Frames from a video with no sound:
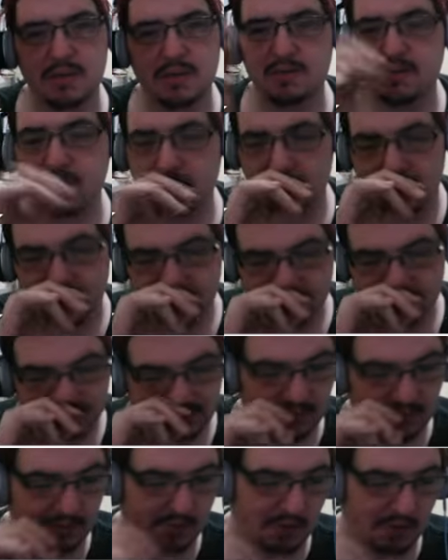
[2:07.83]
mouse and
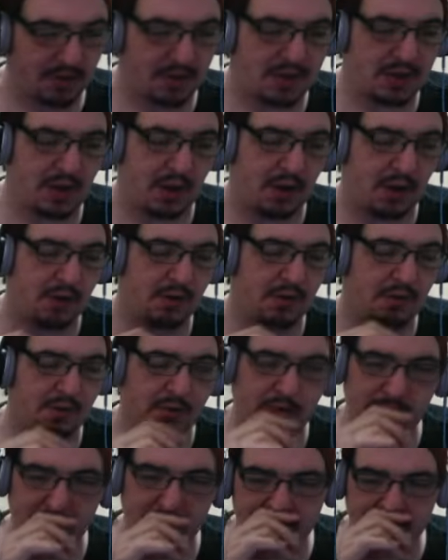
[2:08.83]
keyboard is hard for
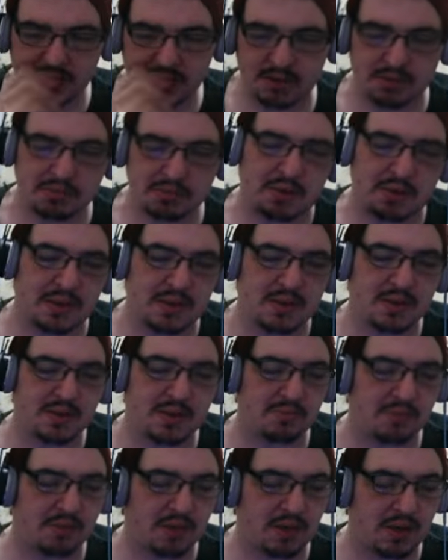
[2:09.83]
me just because
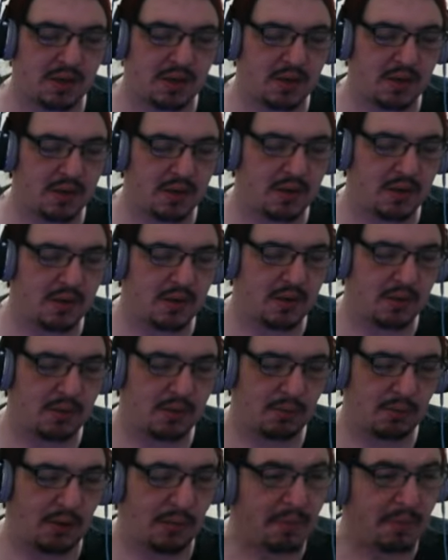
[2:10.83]
of the
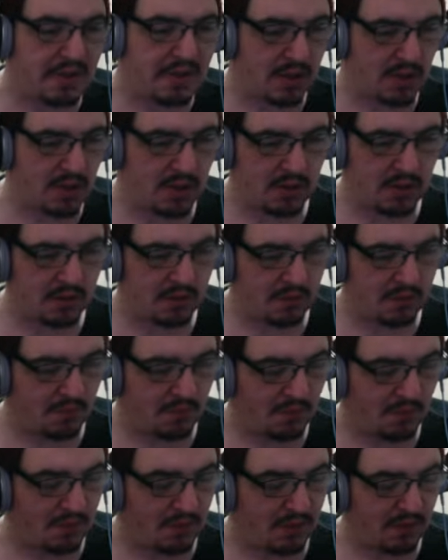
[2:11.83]
repetition
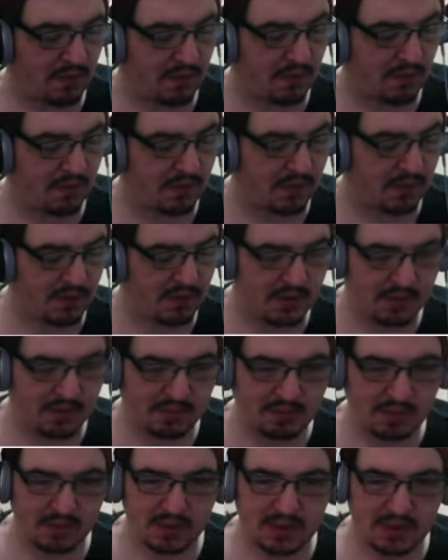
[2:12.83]
of the
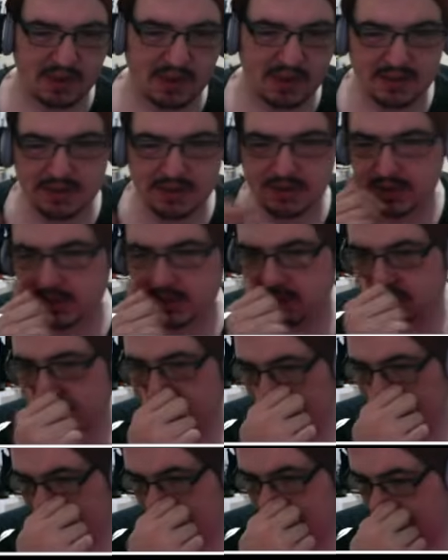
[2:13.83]
WASD.
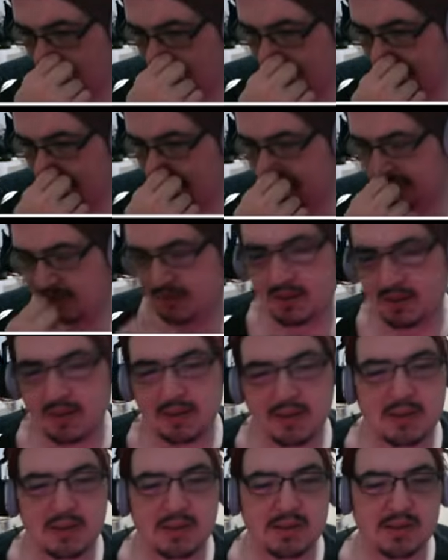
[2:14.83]

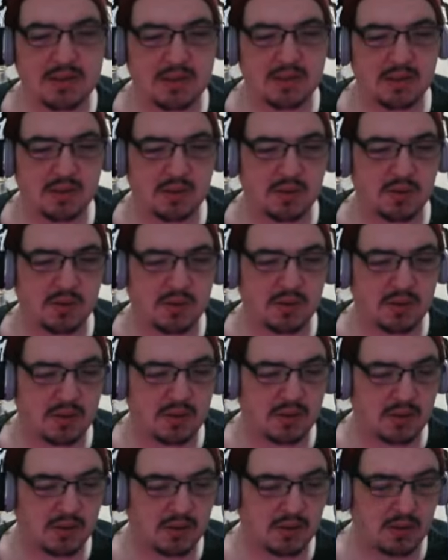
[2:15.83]
So
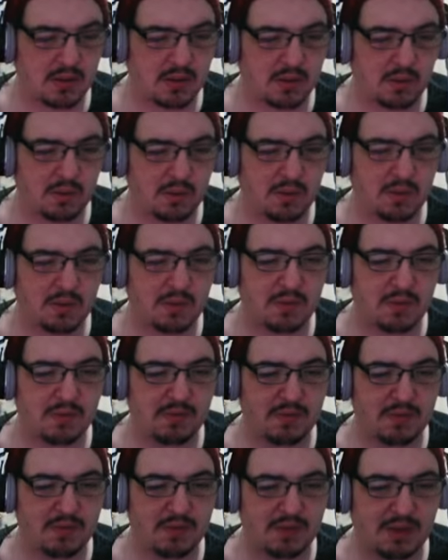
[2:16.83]
we will
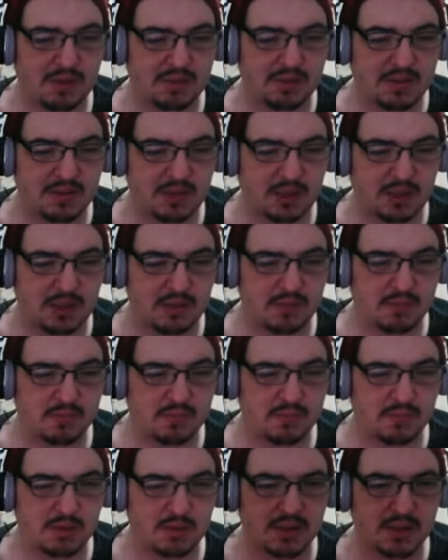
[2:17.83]
from time to time
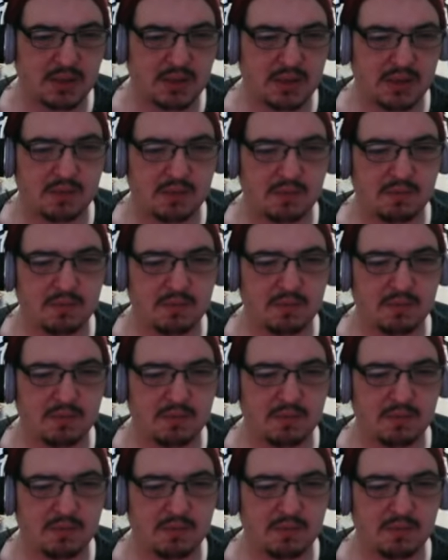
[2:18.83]
just kind of